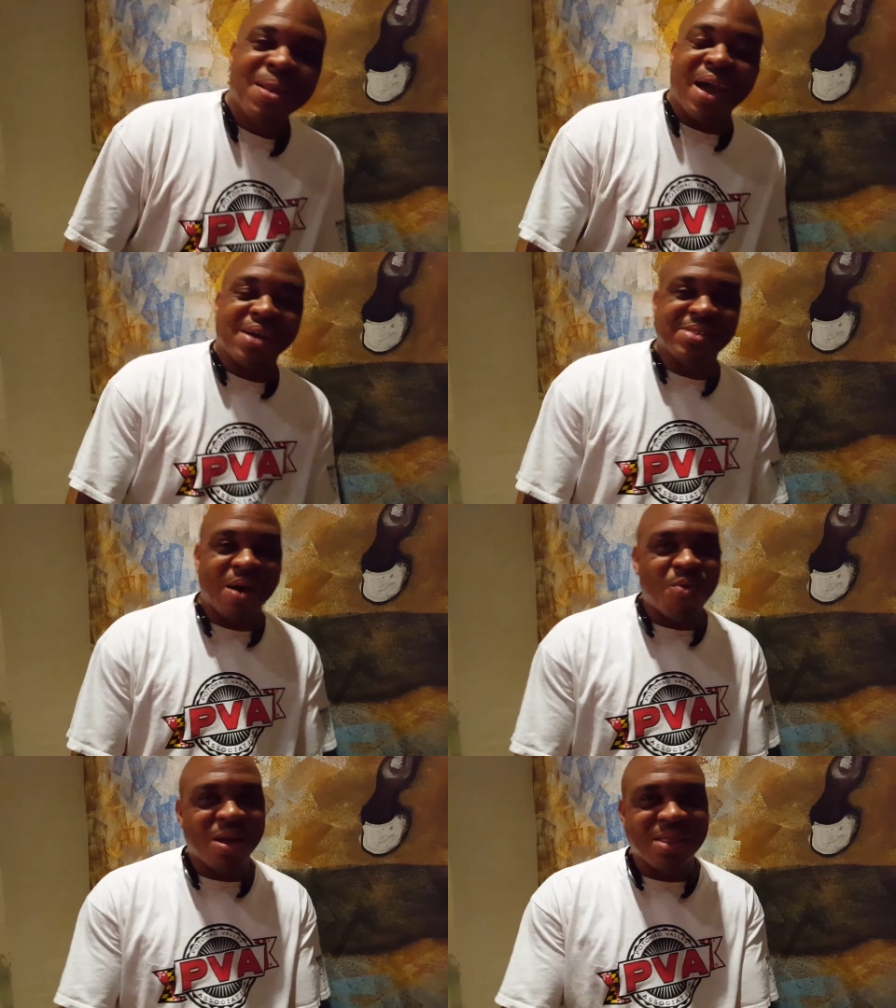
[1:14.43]
like I
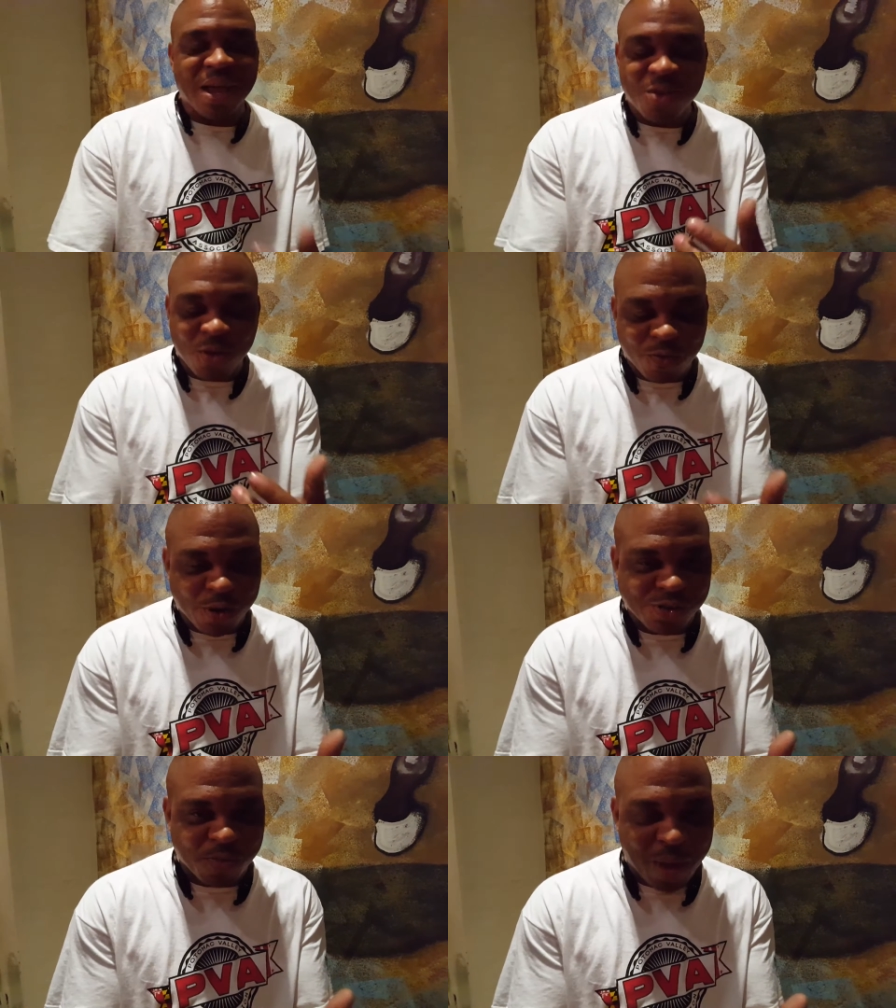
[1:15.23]
said, I want to thank
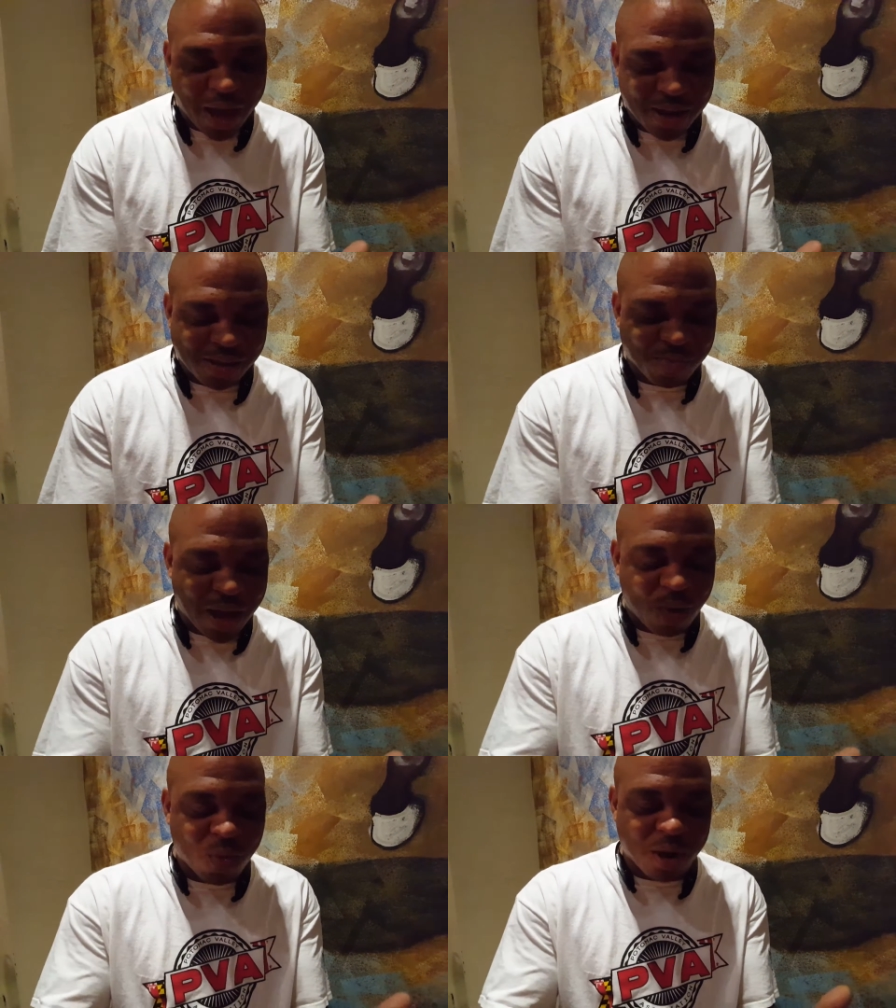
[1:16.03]
Universal Madness, man.
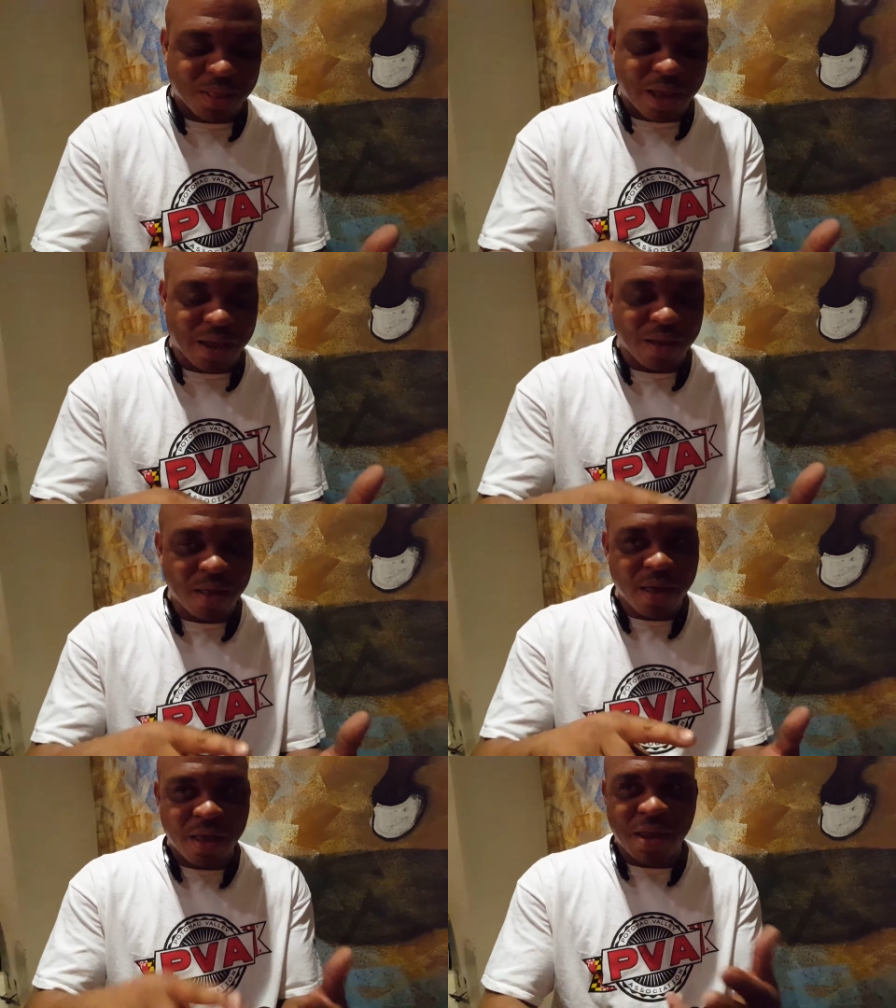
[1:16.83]
I want to thank
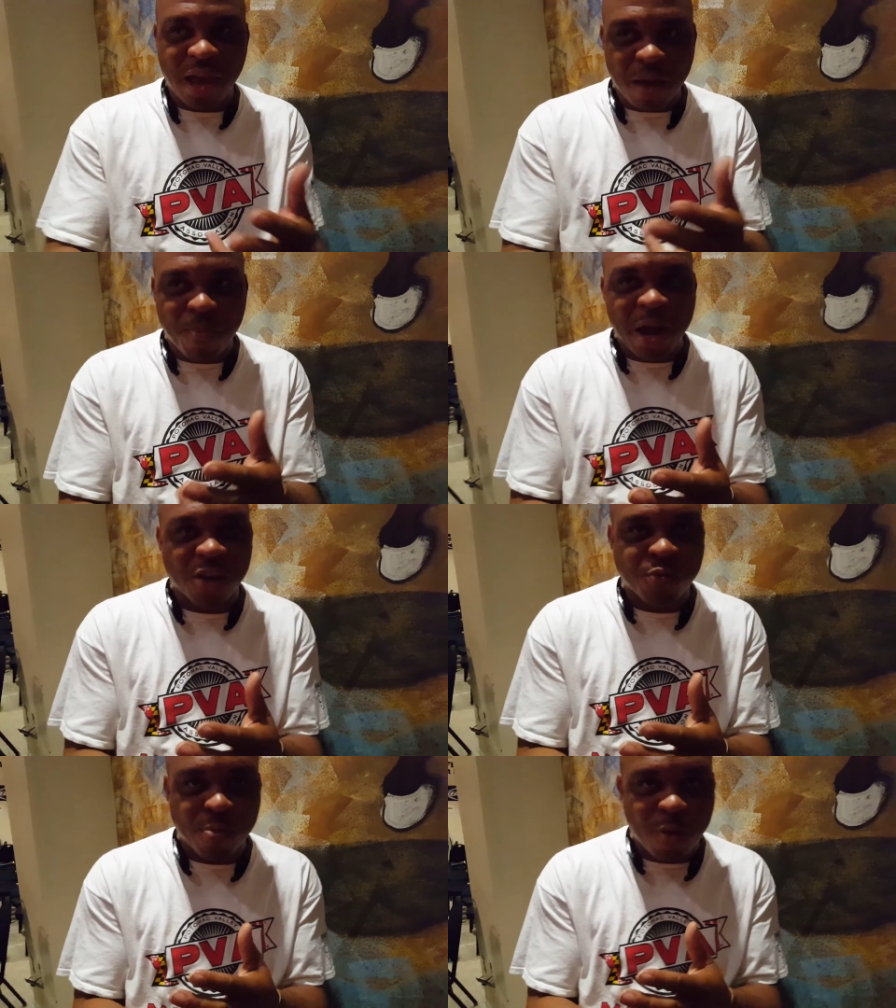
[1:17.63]

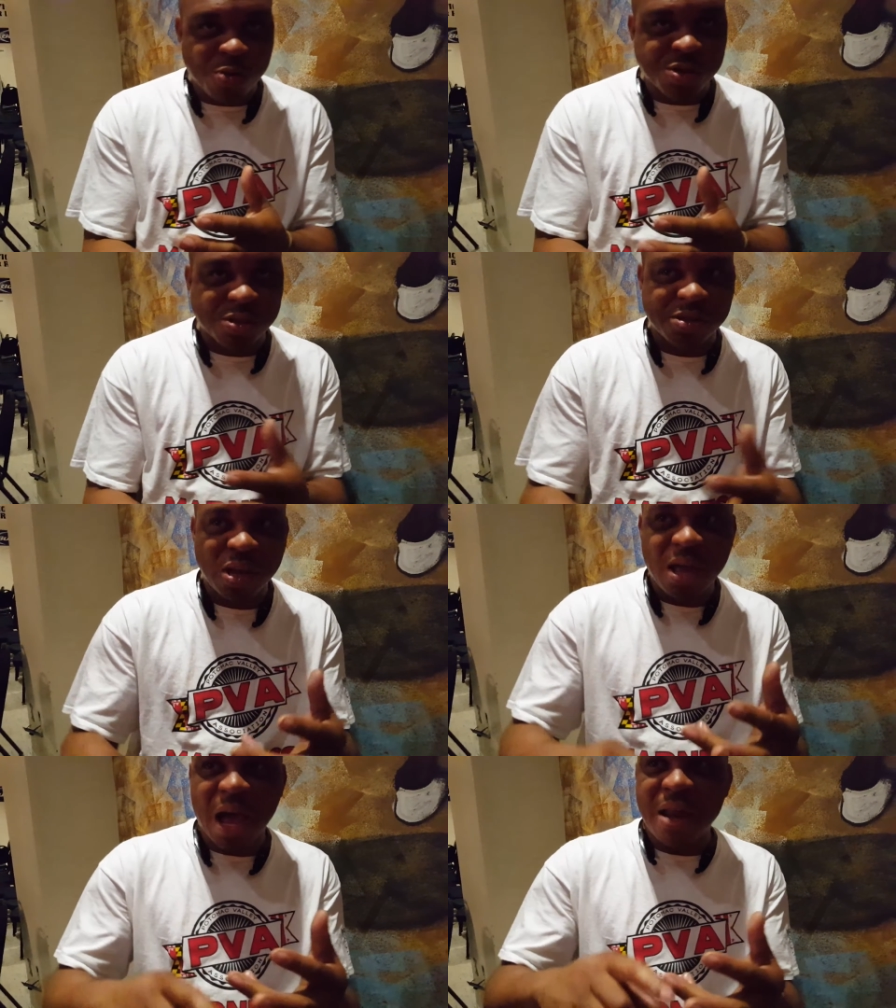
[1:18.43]
Headbangers Promotions.
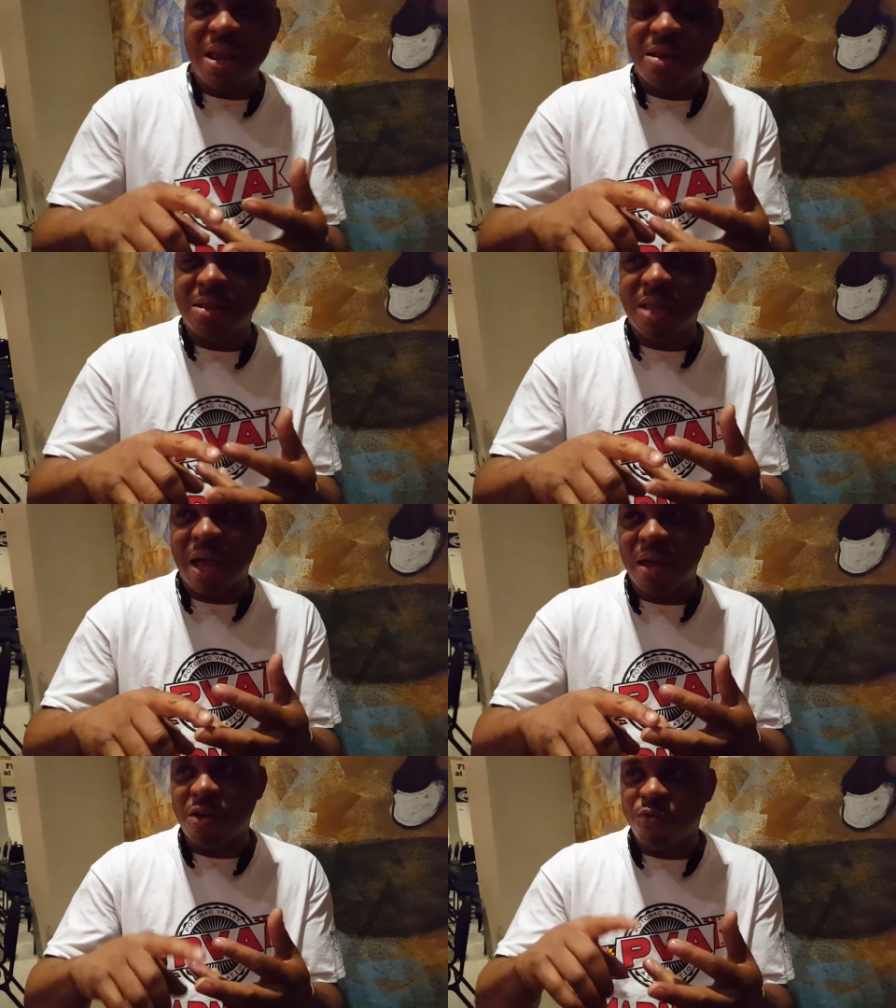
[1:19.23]
I need to
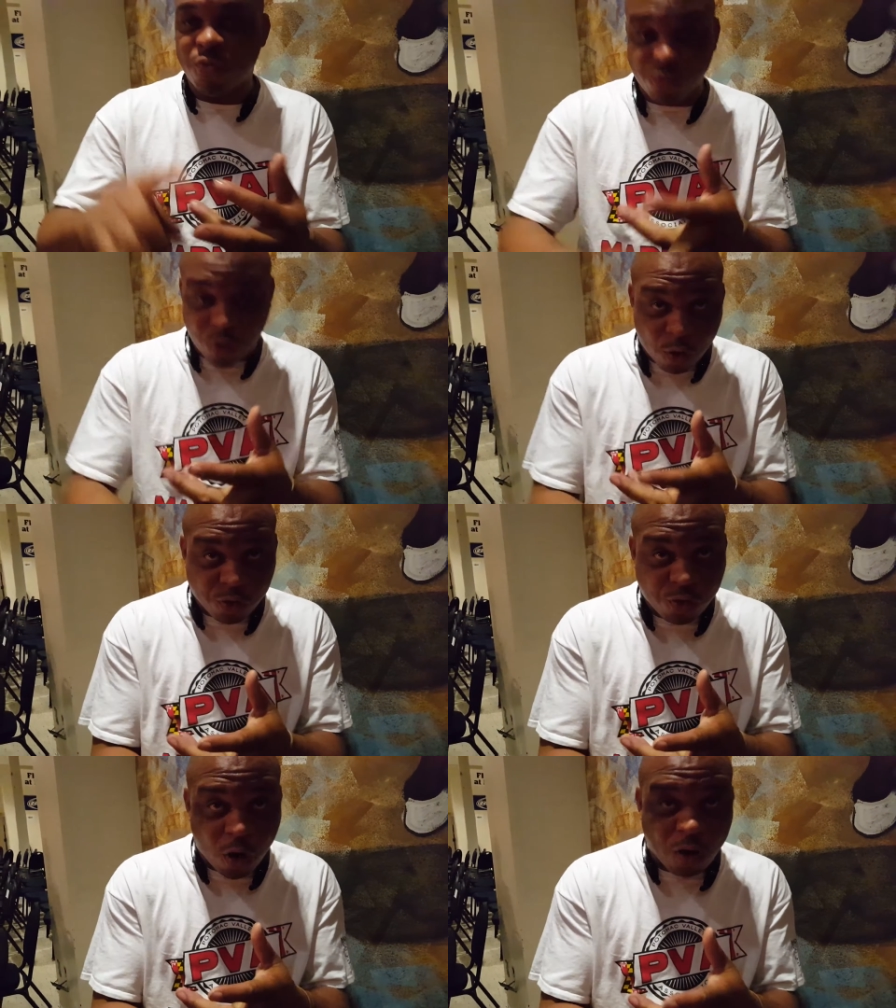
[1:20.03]
thank
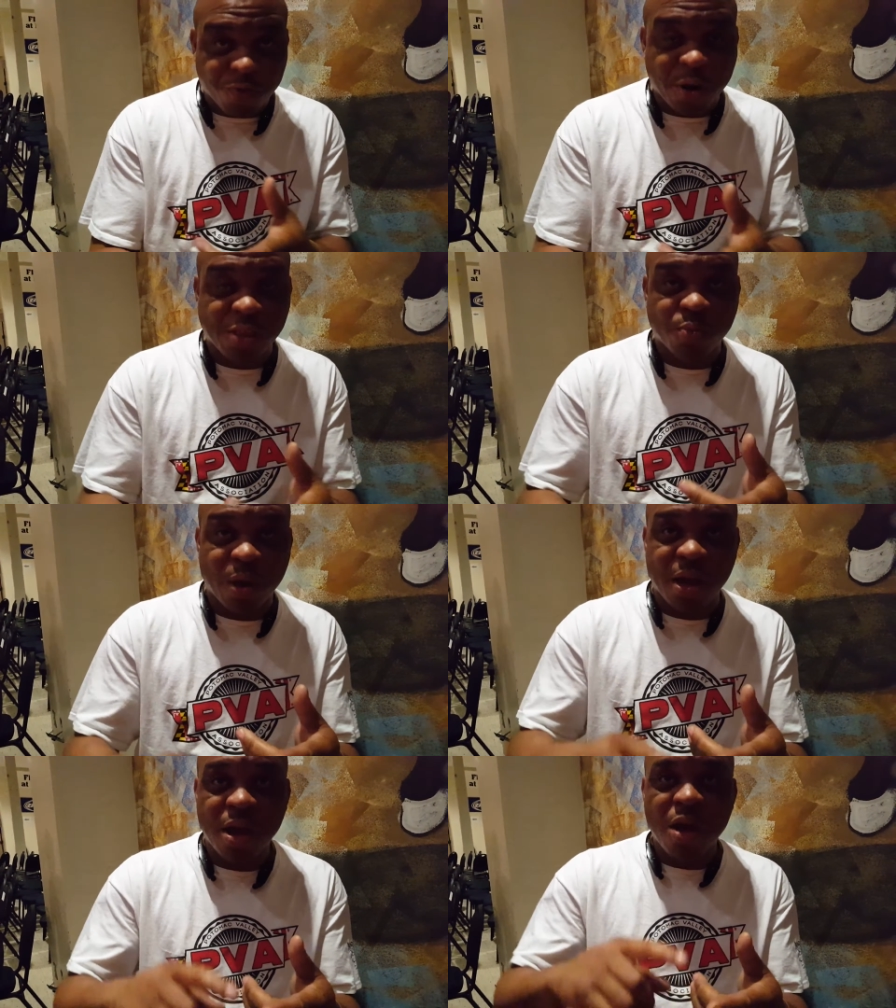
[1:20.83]
Rosecroft Raceway.